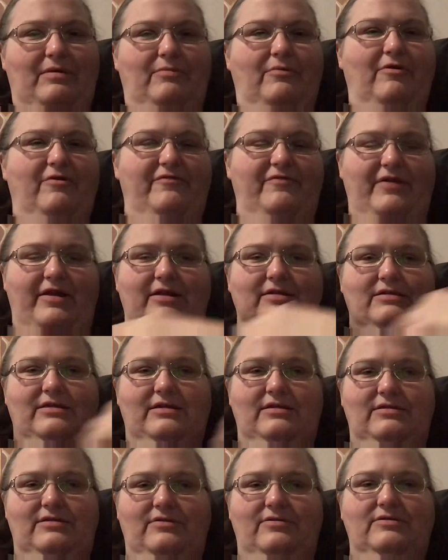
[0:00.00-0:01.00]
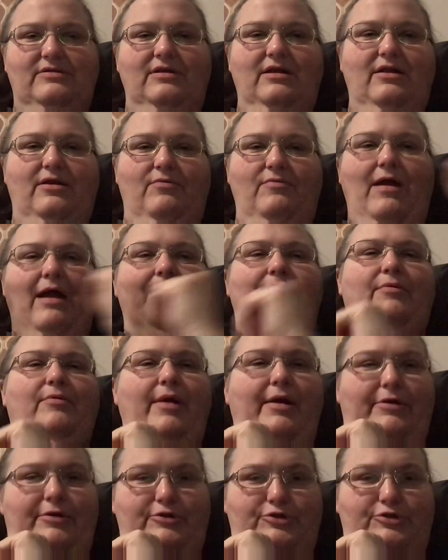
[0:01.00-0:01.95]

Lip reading: more fancy, so it's going to wrap around her